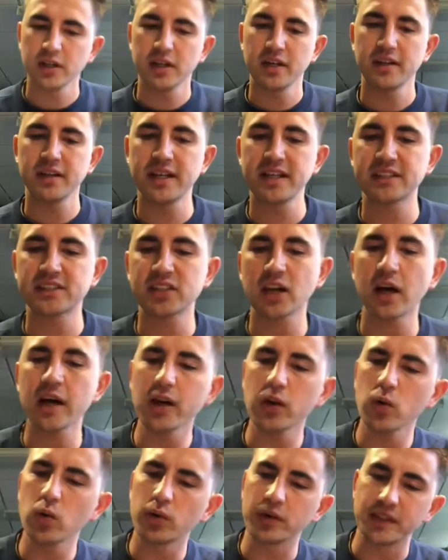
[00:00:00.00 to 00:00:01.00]
The entire
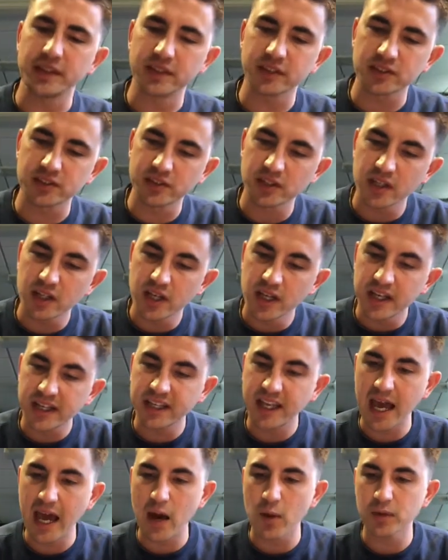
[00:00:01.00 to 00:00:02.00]
audience
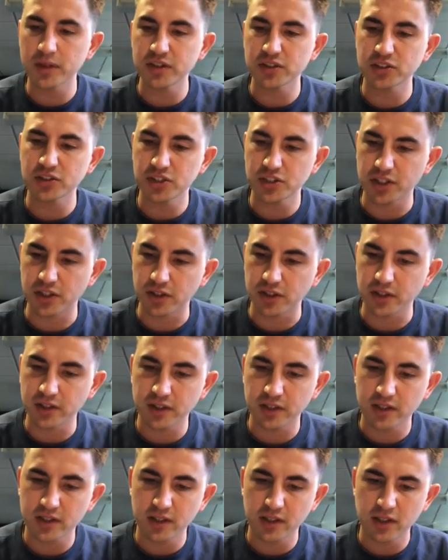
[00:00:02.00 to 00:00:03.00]
cowered and shook.
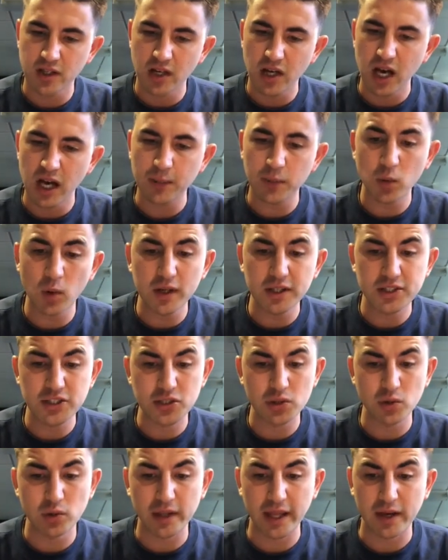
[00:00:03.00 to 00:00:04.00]
I'm quite
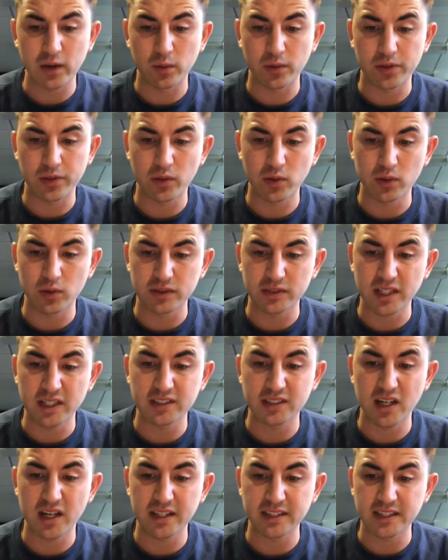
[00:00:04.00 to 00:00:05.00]
sure they all thought, as
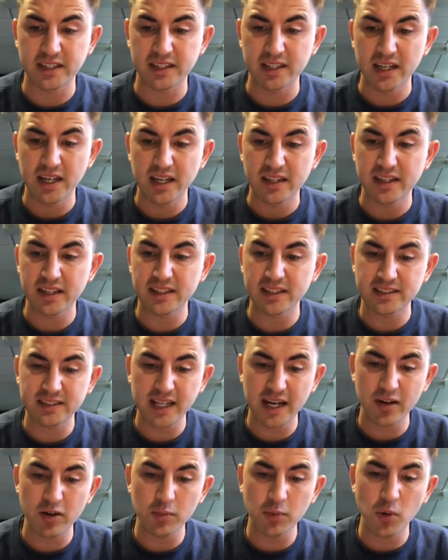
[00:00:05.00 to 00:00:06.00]
I did, that the
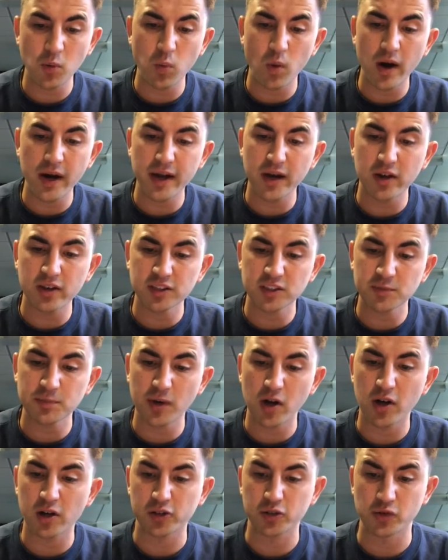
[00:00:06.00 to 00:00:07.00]
terrible white-hot
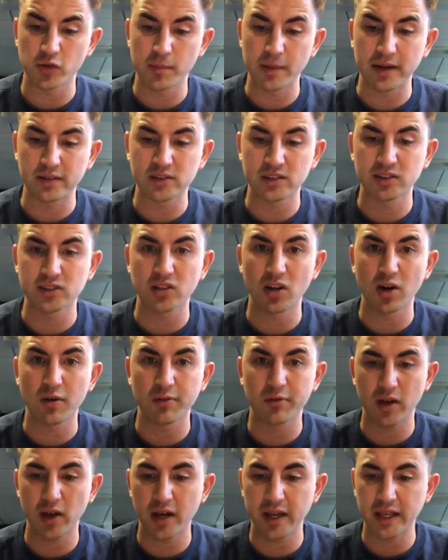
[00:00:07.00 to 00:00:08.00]
sparks were about to start
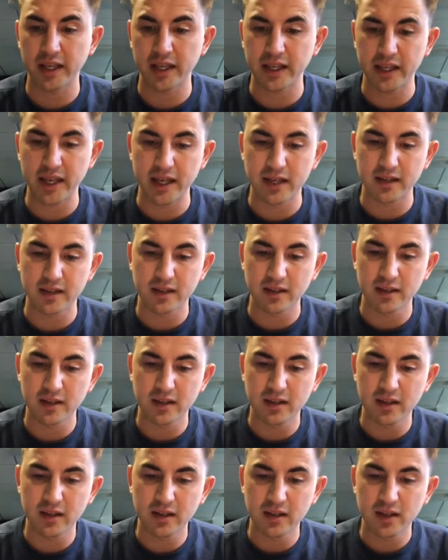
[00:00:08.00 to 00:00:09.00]
flying again.
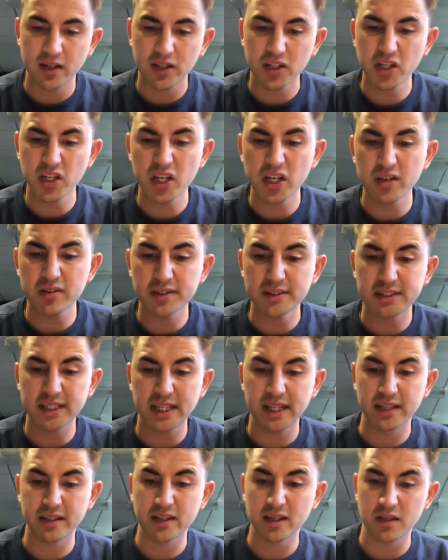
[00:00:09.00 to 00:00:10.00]
Curiously
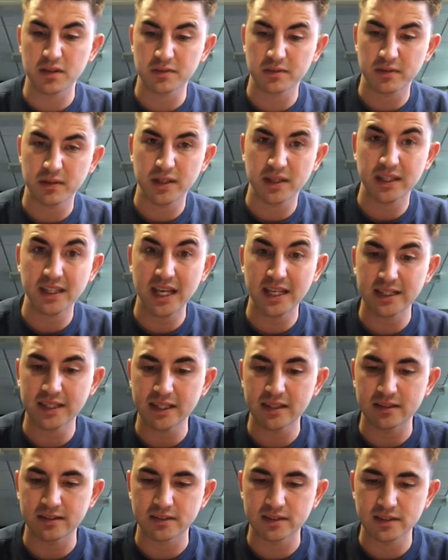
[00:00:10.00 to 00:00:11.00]
enough, they
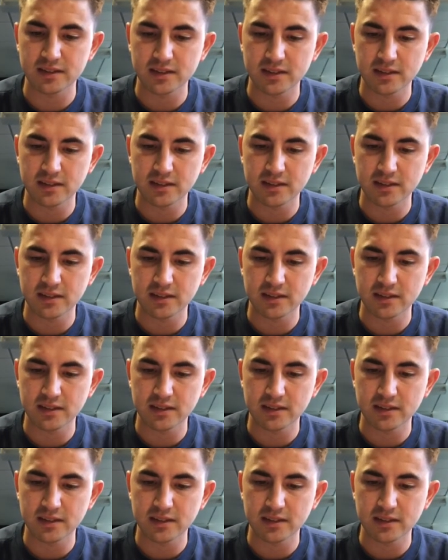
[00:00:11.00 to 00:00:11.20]
didn't.